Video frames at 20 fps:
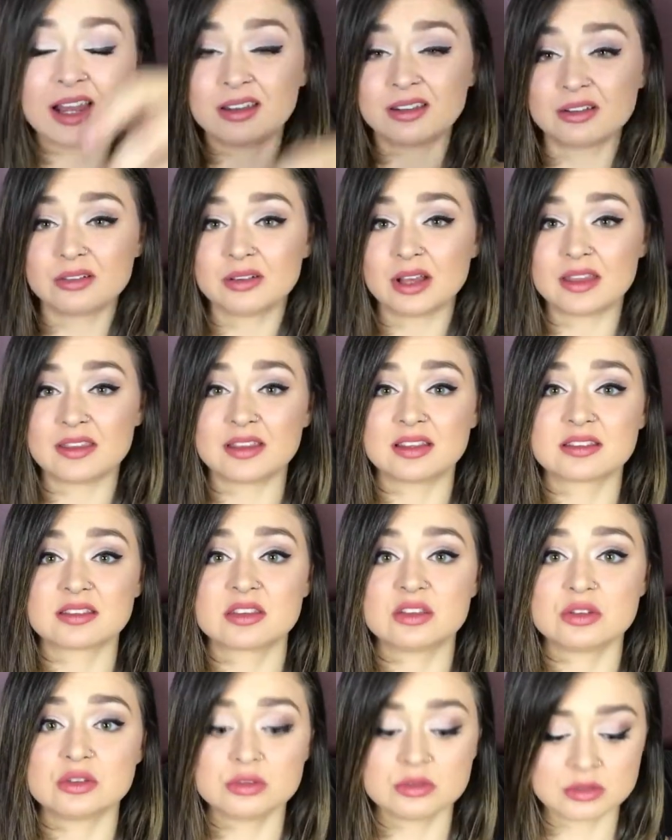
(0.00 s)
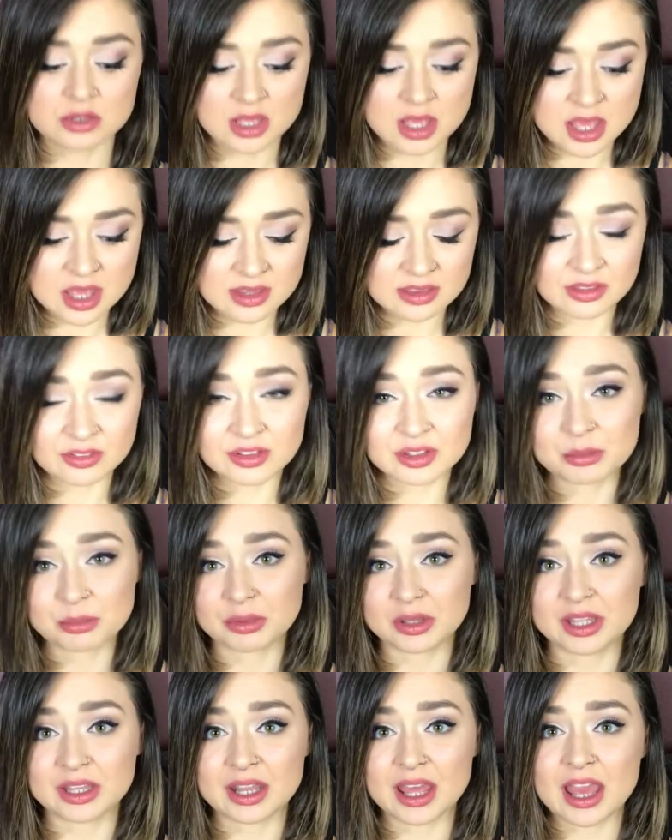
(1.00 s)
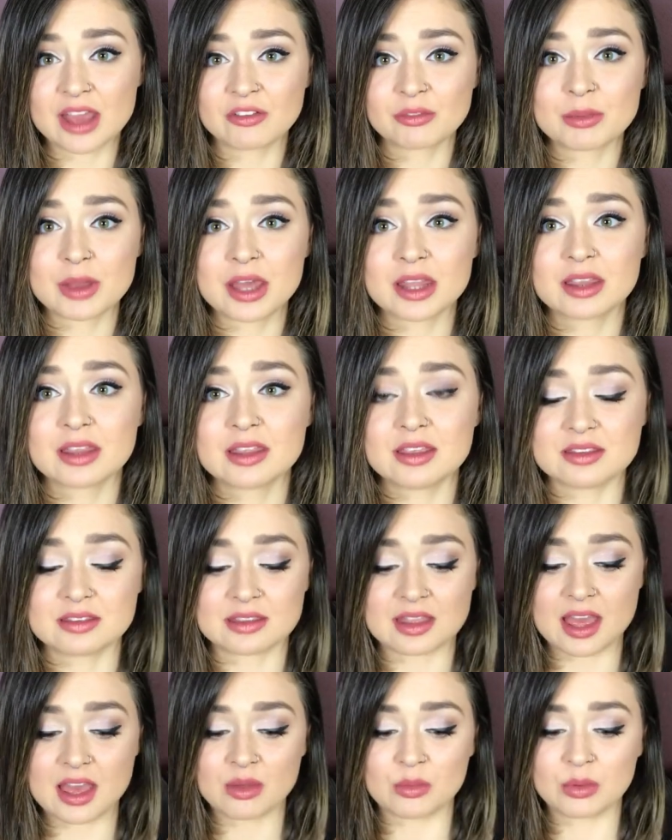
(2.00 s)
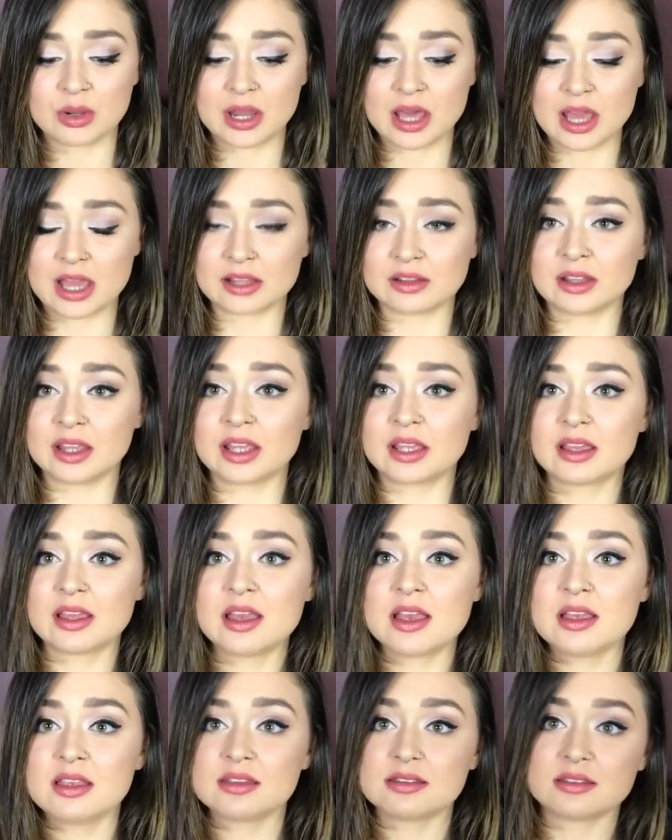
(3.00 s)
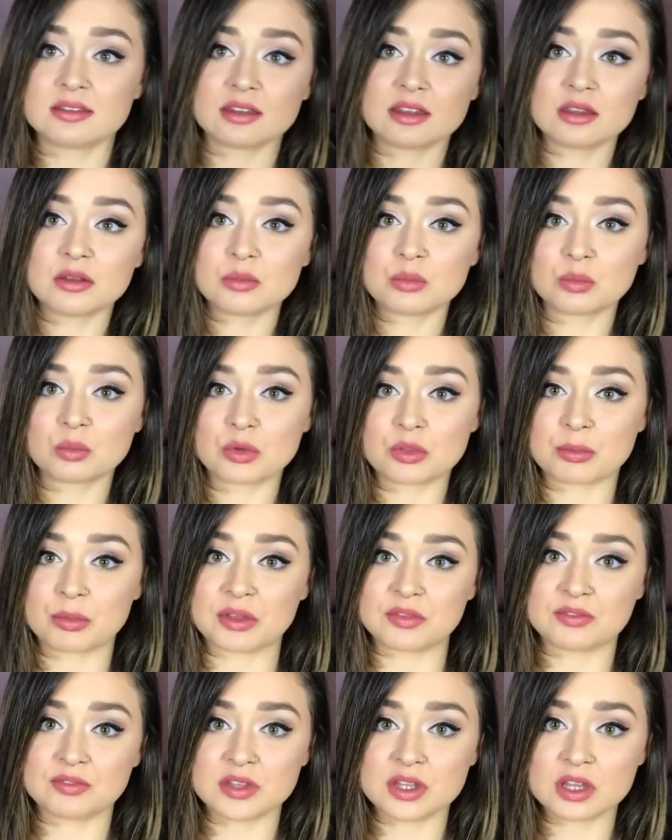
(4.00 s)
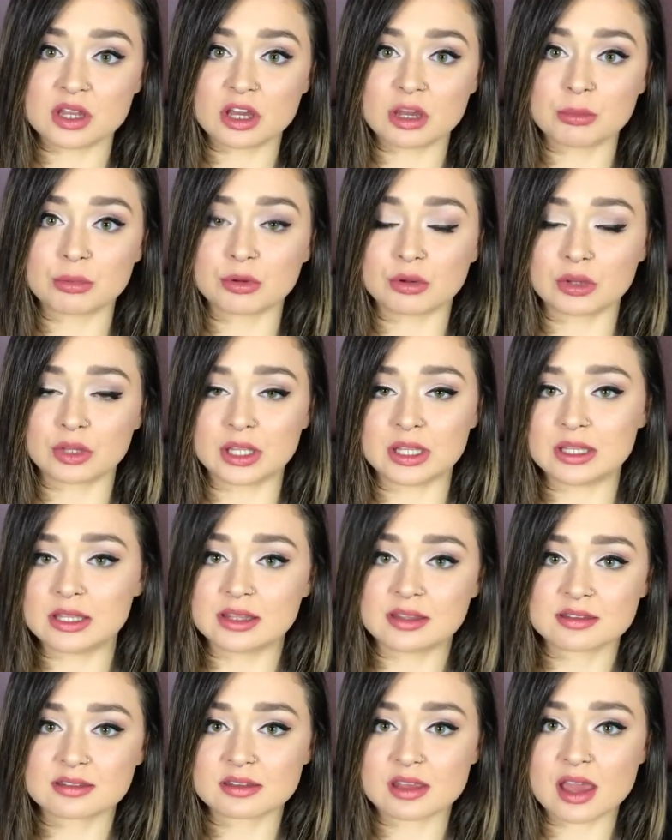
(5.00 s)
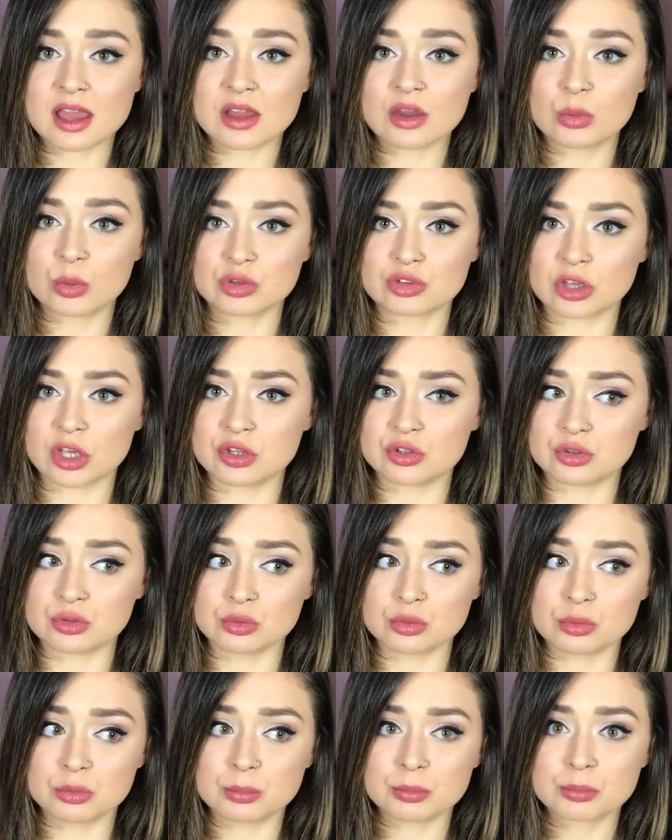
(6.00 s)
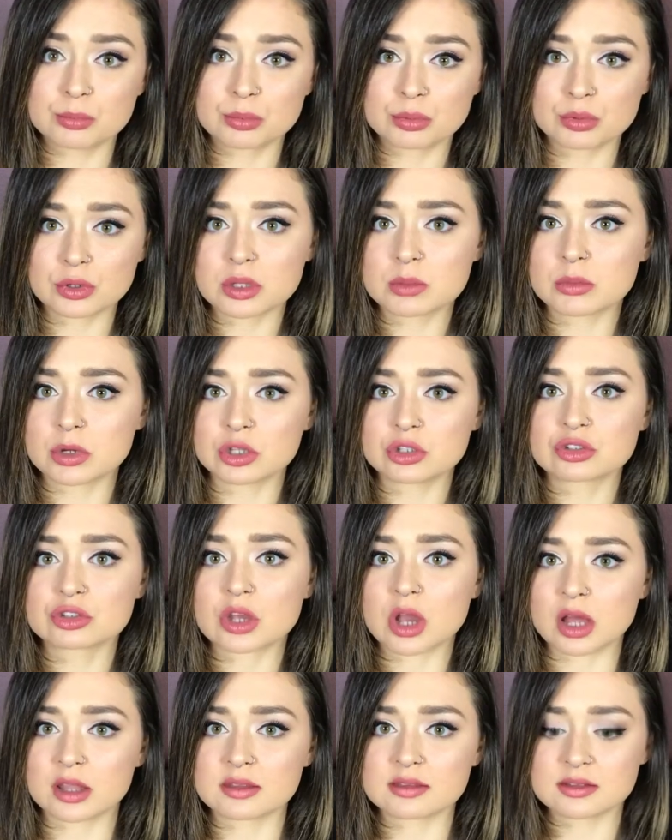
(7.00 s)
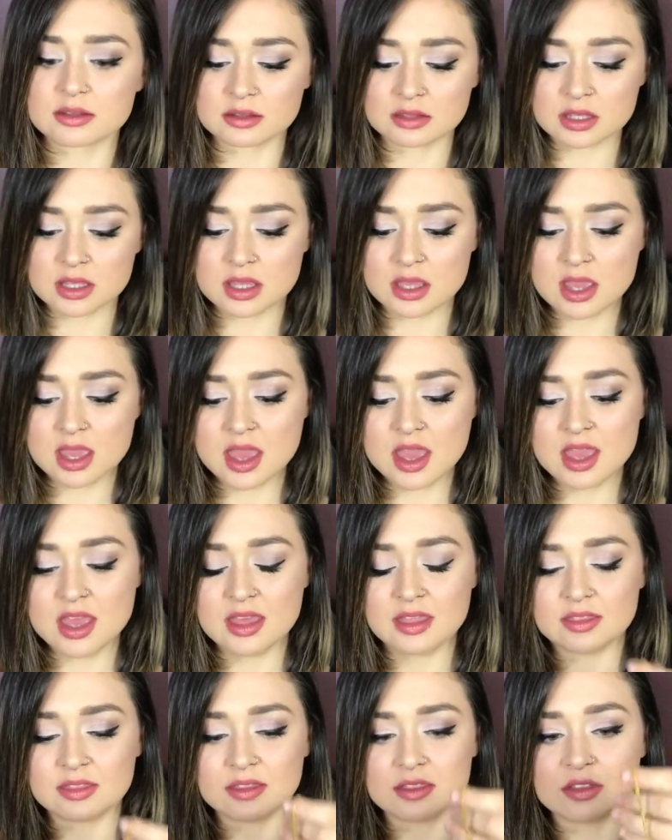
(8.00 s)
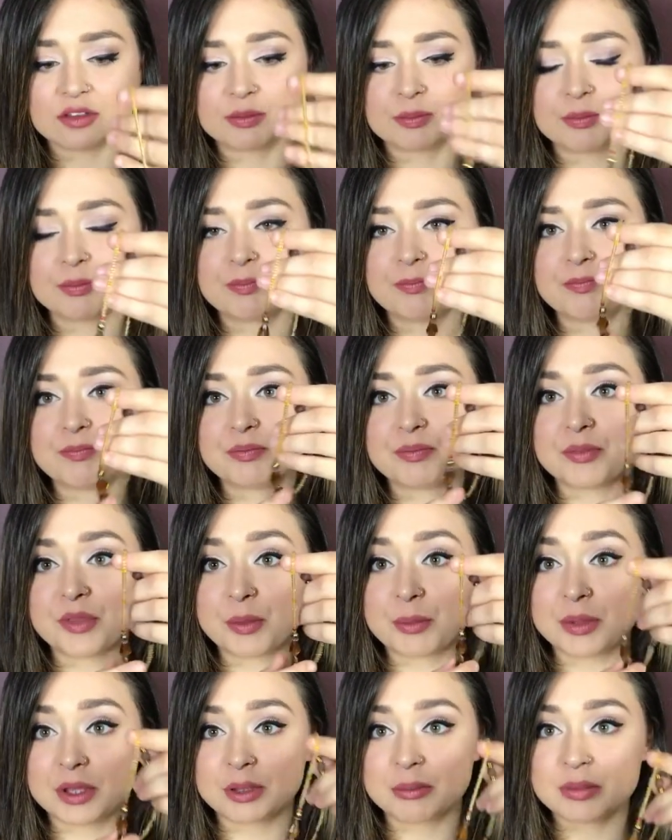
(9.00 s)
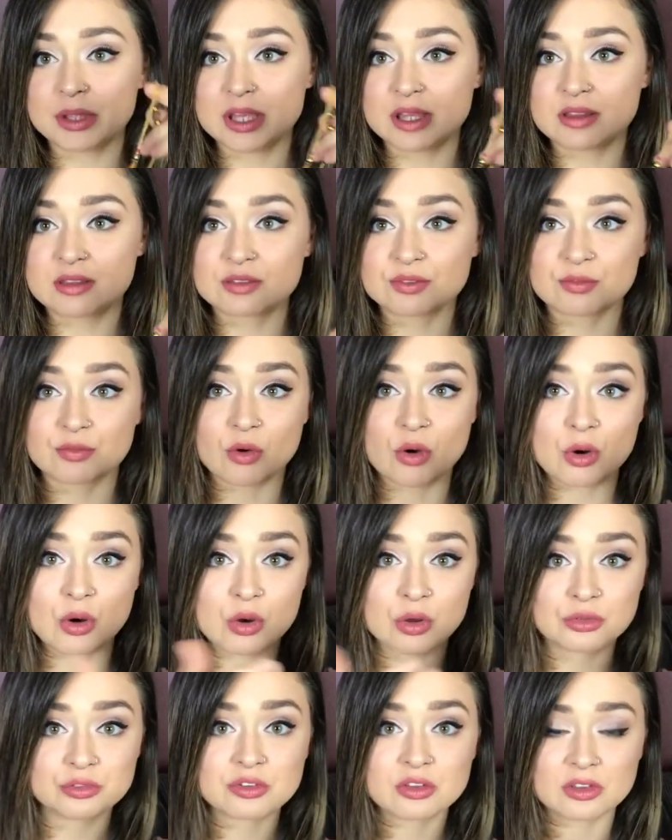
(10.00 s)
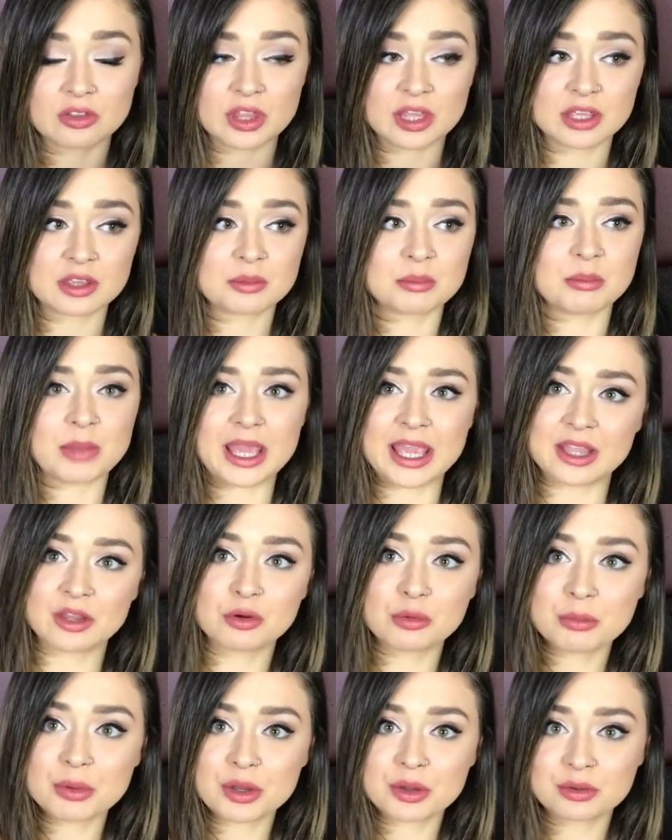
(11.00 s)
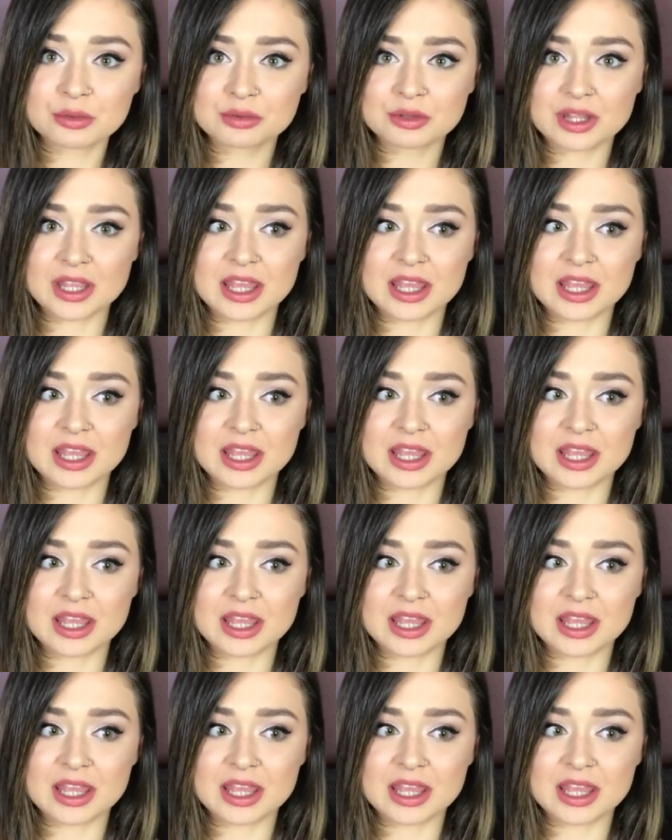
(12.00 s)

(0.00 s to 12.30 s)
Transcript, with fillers: I don't know, I think it's cute. The only complaint I have about it is that when I like sit with my feet up, or Indian style, which I do pretty much constantly, the big beads fall to like my ankle bone,